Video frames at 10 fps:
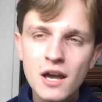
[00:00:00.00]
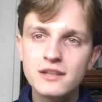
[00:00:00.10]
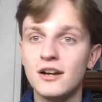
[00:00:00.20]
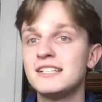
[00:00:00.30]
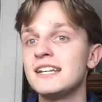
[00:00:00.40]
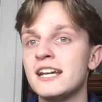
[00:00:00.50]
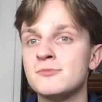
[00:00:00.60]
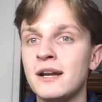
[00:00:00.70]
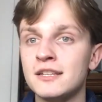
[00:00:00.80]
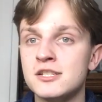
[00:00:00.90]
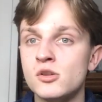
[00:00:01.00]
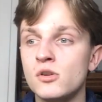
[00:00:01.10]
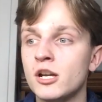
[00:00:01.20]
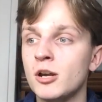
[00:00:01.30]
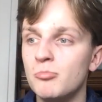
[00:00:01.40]
So I didn't expect this
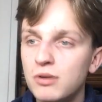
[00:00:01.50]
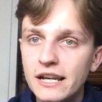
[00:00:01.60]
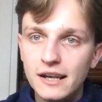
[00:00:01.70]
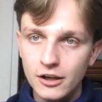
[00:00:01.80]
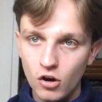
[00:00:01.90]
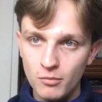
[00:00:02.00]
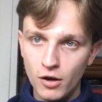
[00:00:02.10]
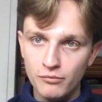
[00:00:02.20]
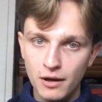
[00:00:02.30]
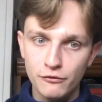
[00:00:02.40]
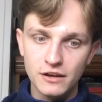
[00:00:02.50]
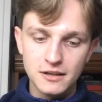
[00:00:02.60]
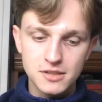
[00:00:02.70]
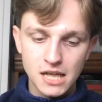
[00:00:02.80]
to completely knock me off my feet.